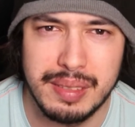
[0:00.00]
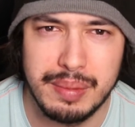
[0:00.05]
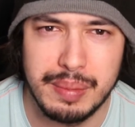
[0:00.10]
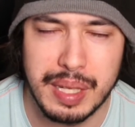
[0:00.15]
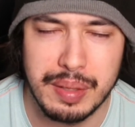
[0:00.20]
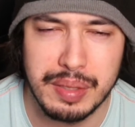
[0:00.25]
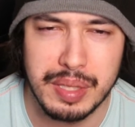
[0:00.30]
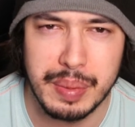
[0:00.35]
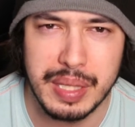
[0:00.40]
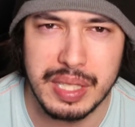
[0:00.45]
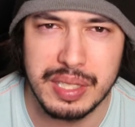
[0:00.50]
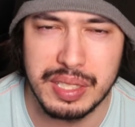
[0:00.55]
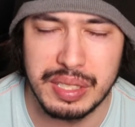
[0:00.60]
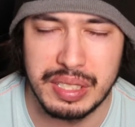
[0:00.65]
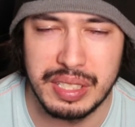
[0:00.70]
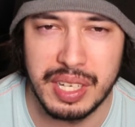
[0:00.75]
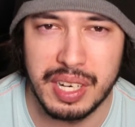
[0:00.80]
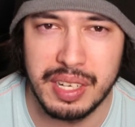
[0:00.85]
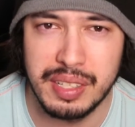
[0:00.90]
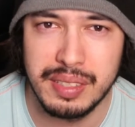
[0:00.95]
perhaps a bit too
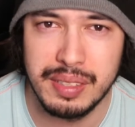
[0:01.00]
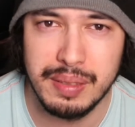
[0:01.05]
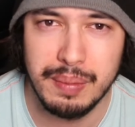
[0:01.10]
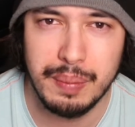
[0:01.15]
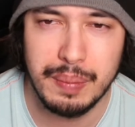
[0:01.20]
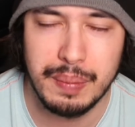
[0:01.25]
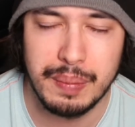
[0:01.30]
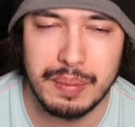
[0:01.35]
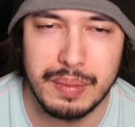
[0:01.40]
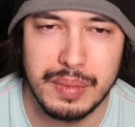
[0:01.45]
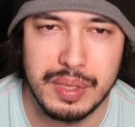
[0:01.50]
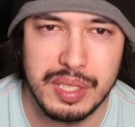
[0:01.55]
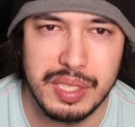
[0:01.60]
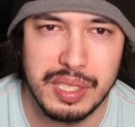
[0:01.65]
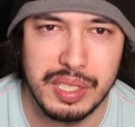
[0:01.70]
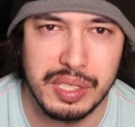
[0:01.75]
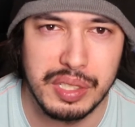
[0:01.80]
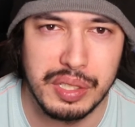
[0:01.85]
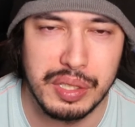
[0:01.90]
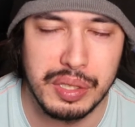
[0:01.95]
young
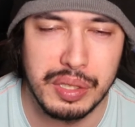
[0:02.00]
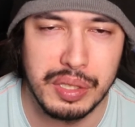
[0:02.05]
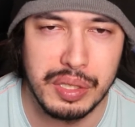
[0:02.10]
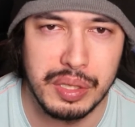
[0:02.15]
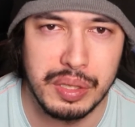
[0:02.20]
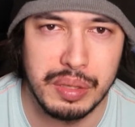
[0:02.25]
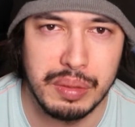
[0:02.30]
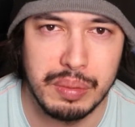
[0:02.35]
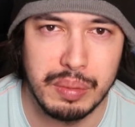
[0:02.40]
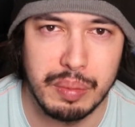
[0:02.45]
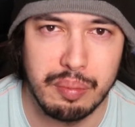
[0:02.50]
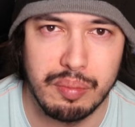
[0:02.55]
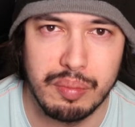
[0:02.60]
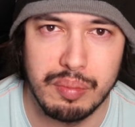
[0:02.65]
to